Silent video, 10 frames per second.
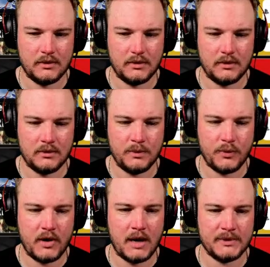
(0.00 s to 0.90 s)
Or
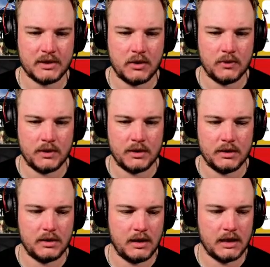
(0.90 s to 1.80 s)
perhaps Conan
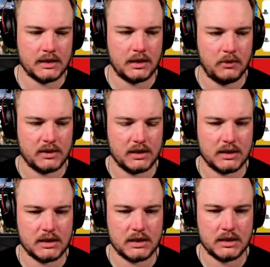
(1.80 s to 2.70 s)
Exile wasn't.